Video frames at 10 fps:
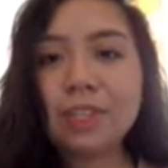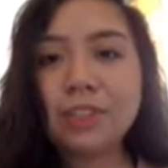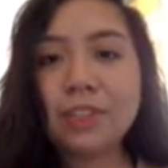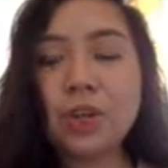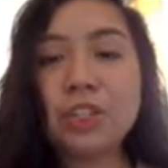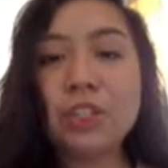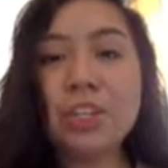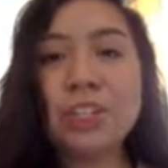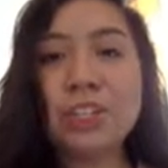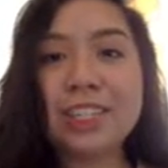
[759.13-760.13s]
So as
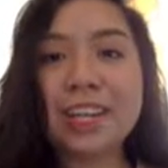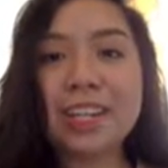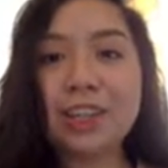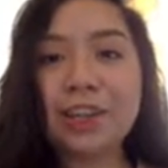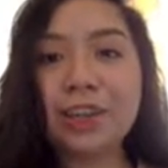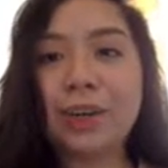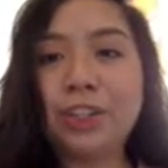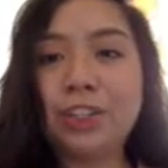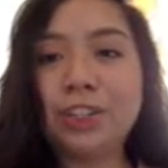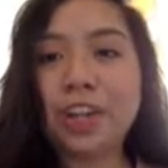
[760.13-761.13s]
soon as you're done, you're
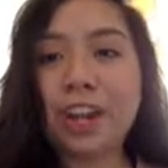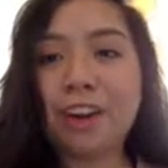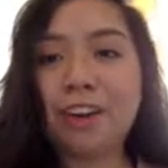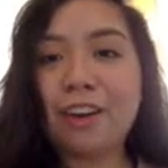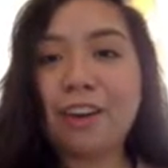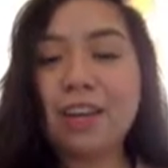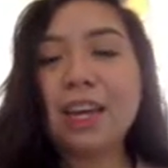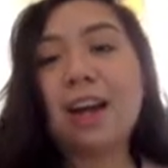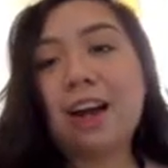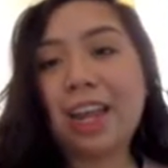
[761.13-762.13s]
going to share.
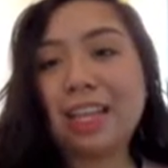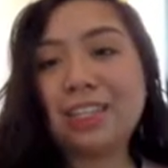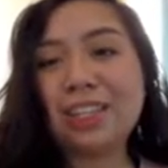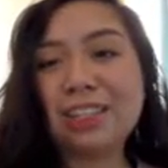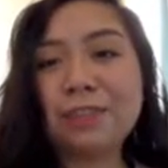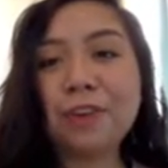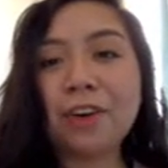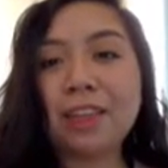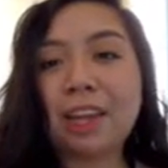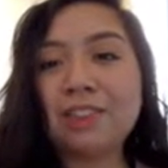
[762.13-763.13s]
Okay, so this is for
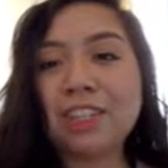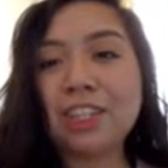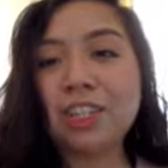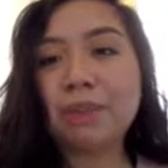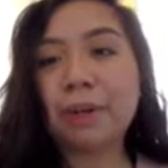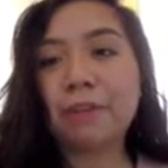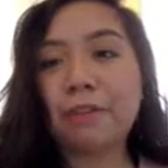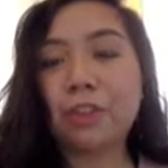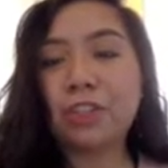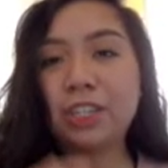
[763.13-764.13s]
our live session, but
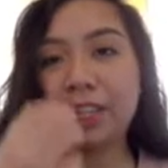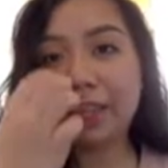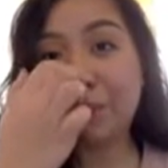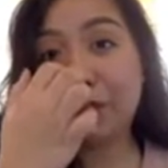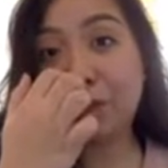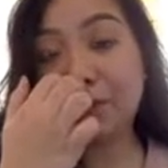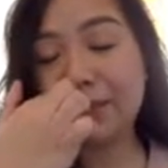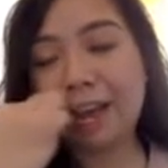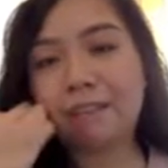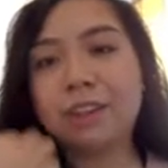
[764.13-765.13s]
unfortunately we
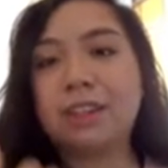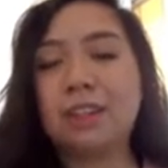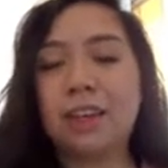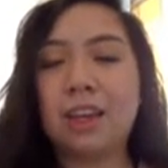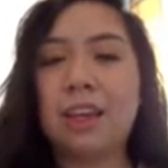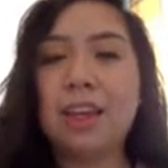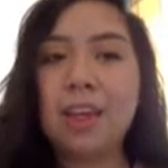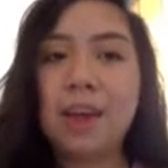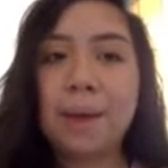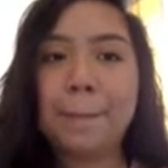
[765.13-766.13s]
don't have it today
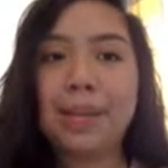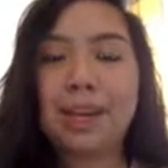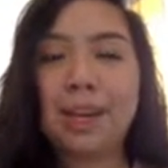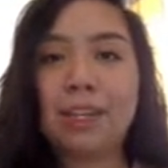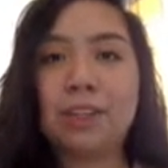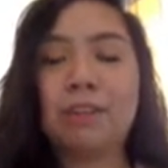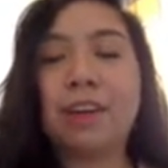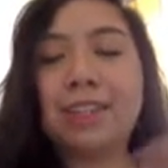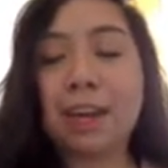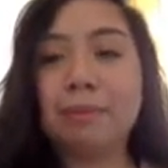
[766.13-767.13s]
because of
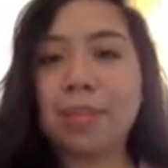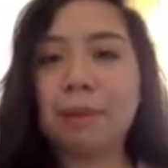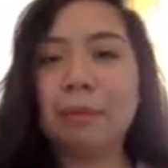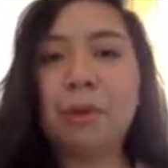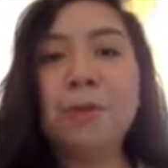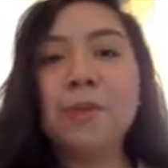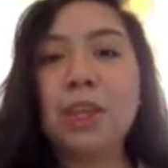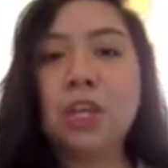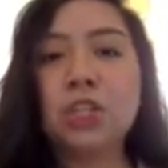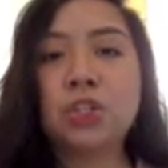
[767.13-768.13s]
our timetable.
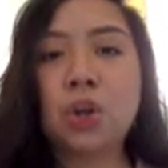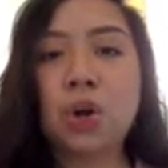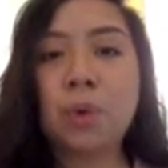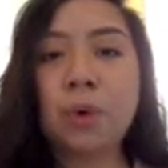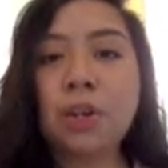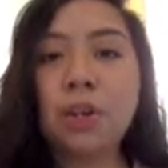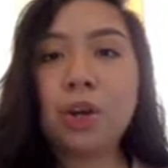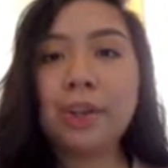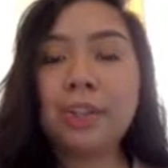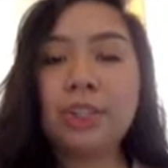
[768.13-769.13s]
So what you're
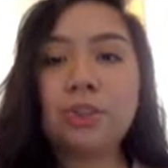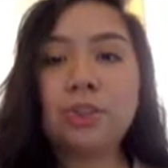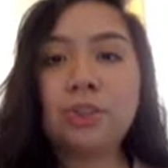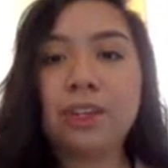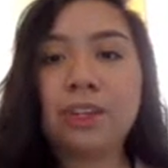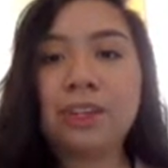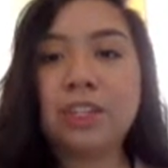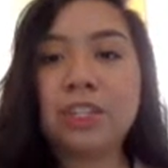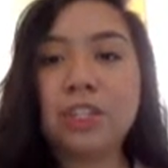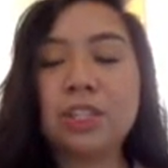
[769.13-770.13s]
going to do
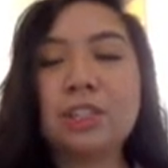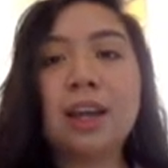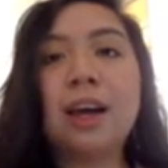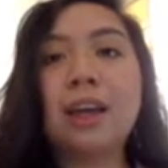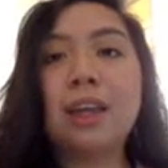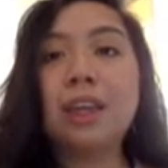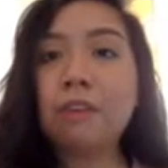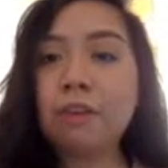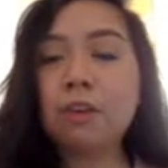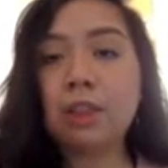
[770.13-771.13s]
is just,
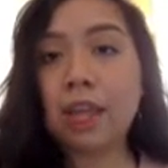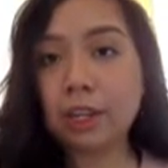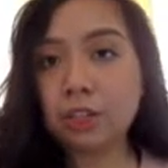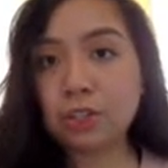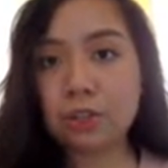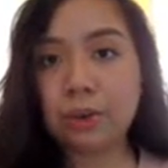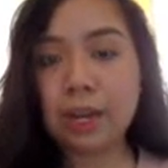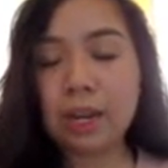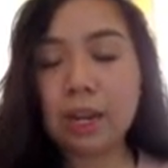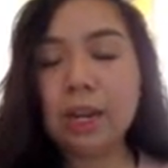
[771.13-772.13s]
if you'd like to do
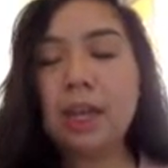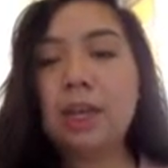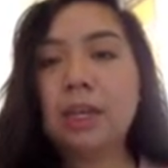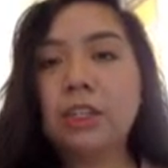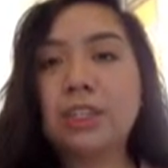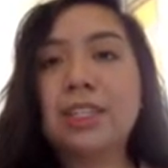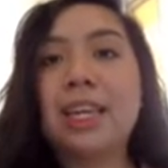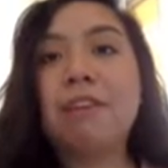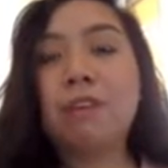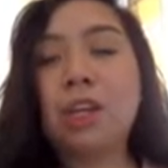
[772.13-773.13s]
it, just
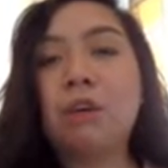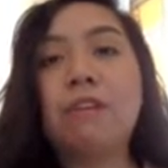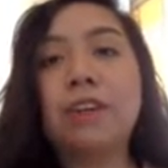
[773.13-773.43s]
take a video of